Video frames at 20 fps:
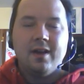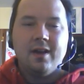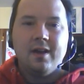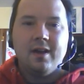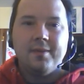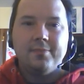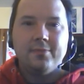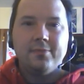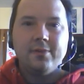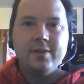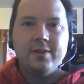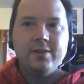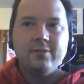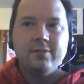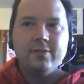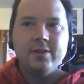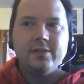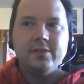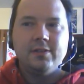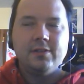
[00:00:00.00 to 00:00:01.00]
uh, pretty
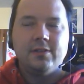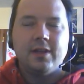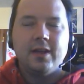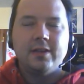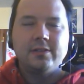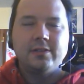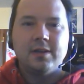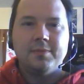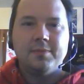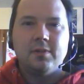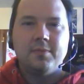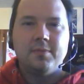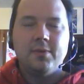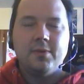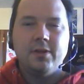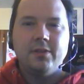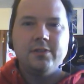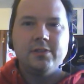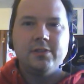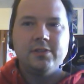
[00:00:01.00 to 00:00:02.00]
crazy the last couple of
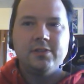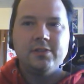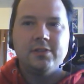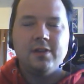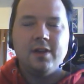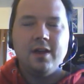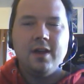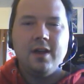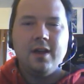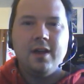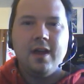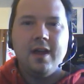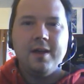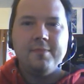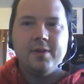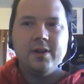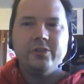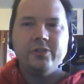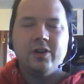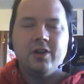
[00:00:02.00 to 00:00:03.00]
months uh,
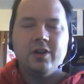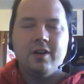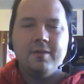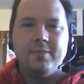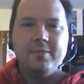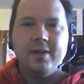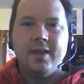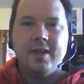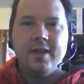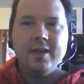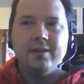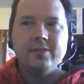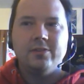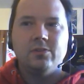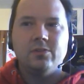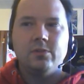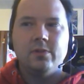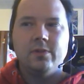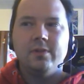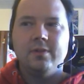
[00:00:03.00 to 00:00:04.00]
at my job, and
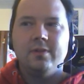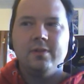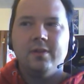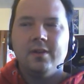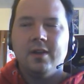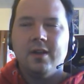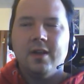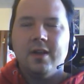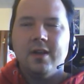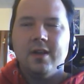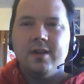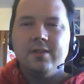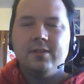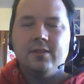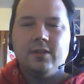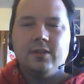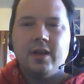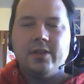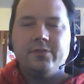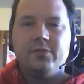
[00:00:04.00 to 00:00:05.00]
it's only in
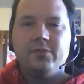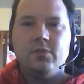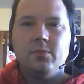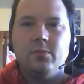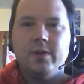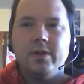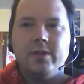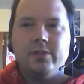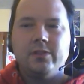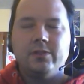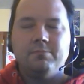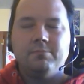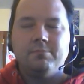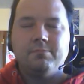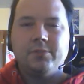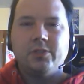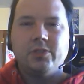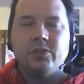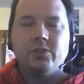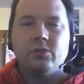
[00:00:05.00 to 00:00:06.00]
the last few weeks
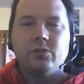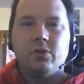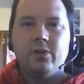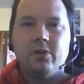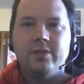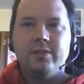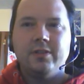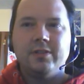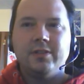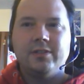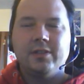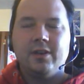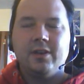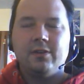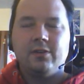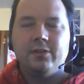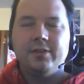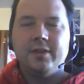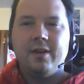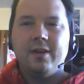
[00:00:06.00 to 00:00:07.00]
started to
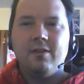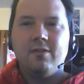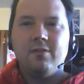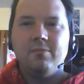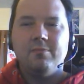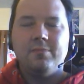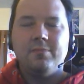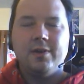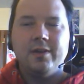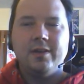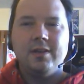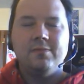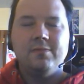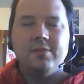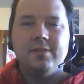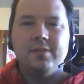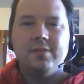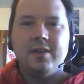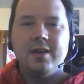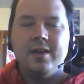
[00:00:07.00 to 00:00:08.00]
settle down, but
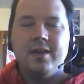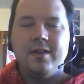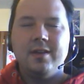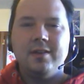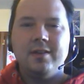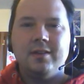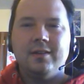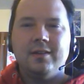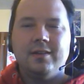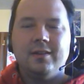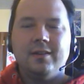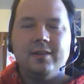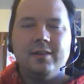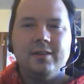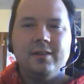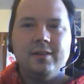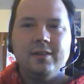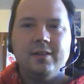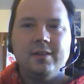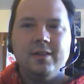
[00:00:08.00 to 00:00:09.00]
even then, uh,
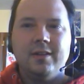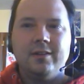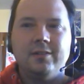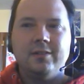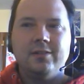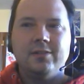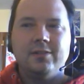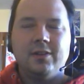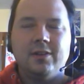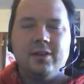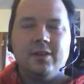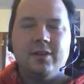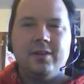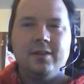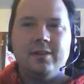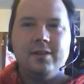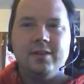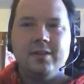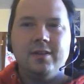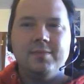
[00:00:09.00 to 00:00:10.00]
it's
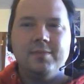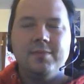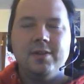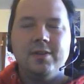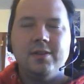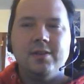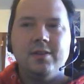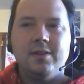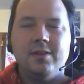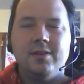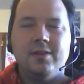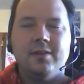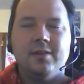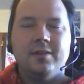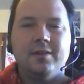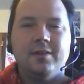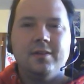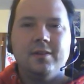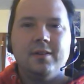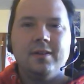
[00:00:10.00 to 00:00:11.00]
uh, it can be
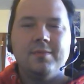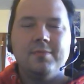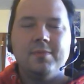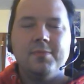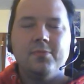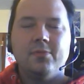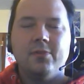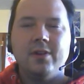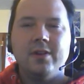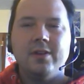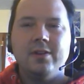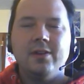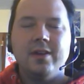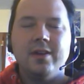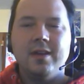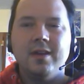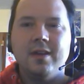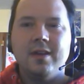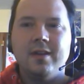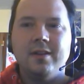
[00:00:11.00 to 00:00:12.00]
it can be pretty
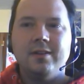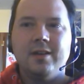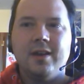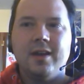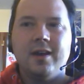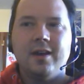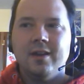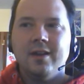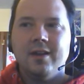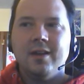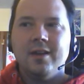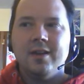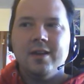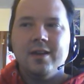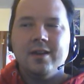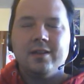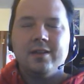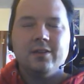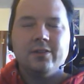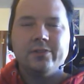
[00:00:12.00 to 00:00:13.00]
nutty, and uh,
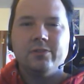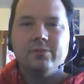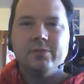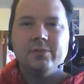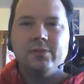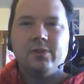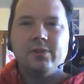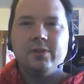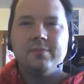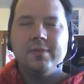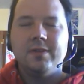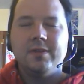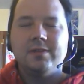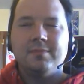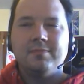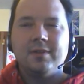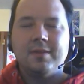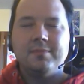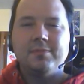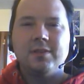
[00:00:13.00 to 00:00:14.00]
it can also result in me
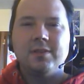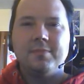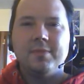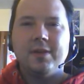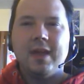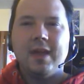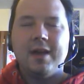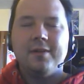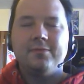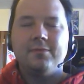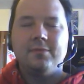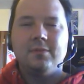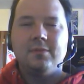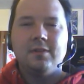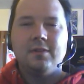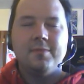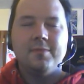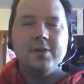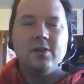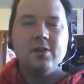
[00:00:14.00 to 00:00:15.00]
sometimes coming have
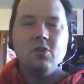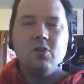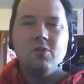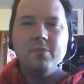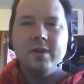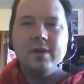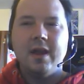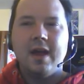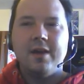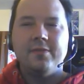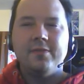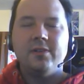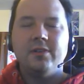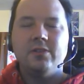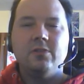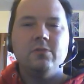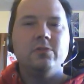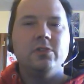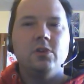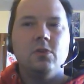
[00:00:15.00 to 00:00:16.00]
coming home and having to
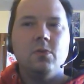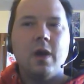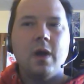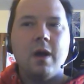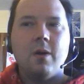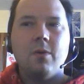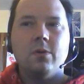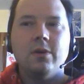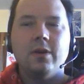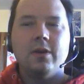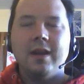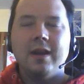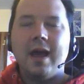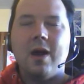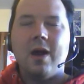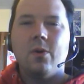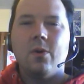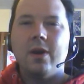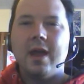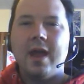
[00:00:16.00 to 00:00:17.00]
do two hour, an
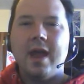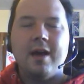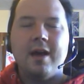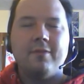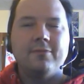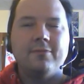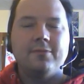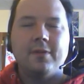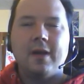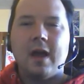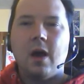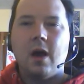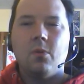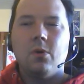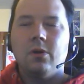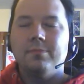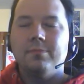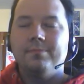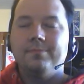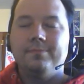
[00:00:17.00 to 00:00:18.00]
hour and a half,
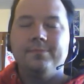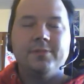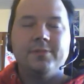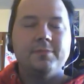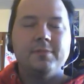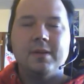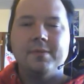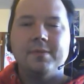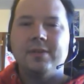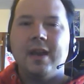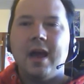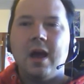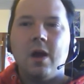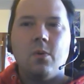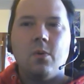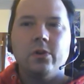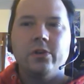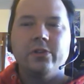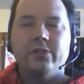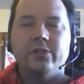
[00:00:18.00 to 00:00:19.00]
hour, sometimes an
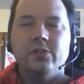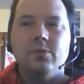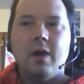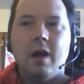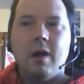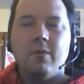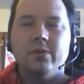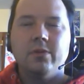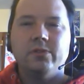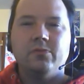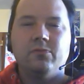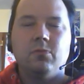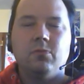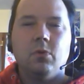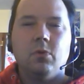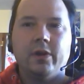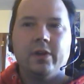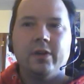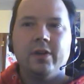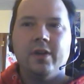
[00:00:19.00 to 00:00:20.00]
hour to two hours of
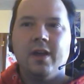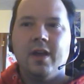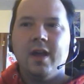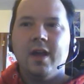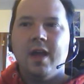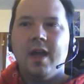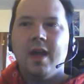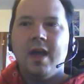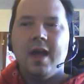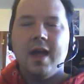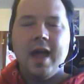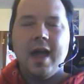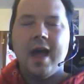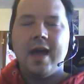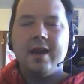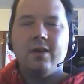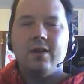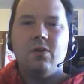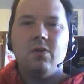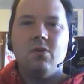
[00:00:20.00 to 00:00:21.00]
work
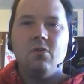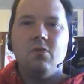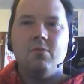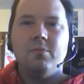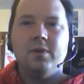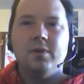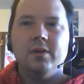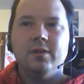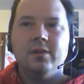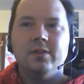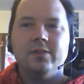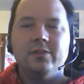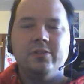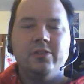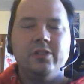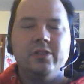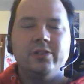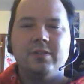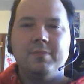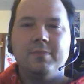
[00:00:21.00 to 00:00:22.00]
at home
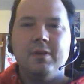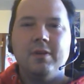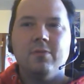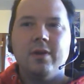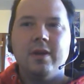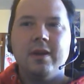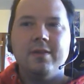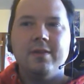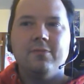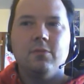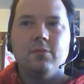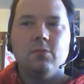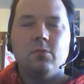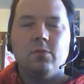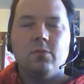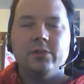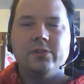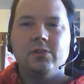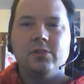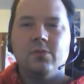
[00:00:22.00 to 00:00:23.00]
just to be ready for
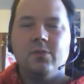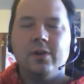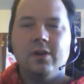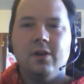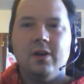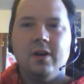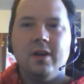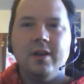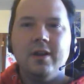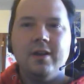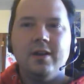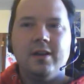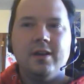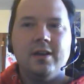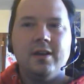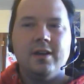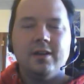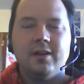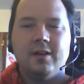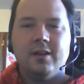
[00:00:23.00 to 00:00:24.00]
what's going on
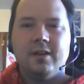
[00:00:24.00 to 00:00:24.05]
uh,